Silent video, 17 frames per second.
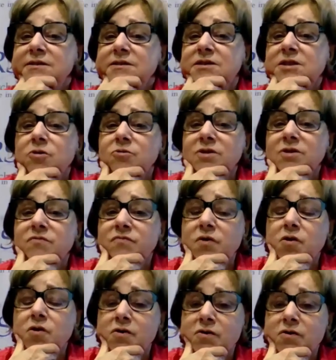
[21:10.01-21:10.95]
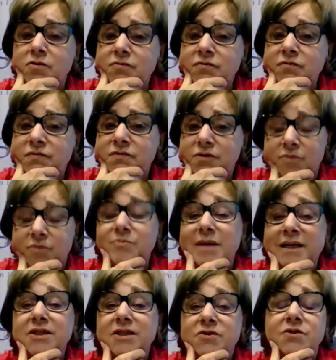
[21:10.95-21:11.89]
don't involve, or
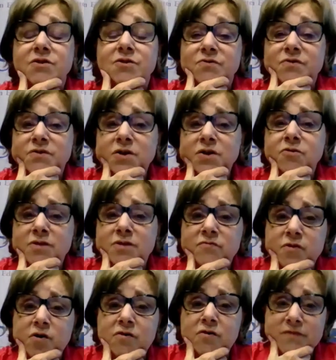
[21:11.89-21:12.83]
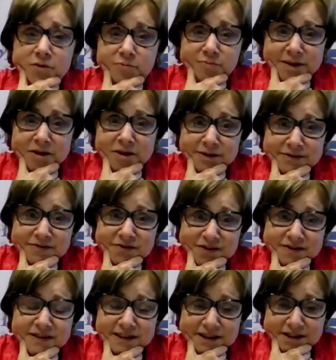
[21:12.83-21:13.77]
many students don't involve their parents
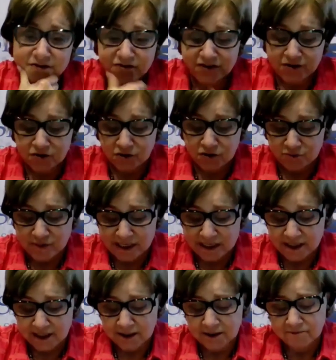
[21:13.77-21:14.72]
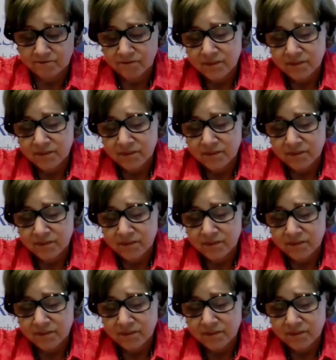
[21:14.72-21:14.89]
in the decision making.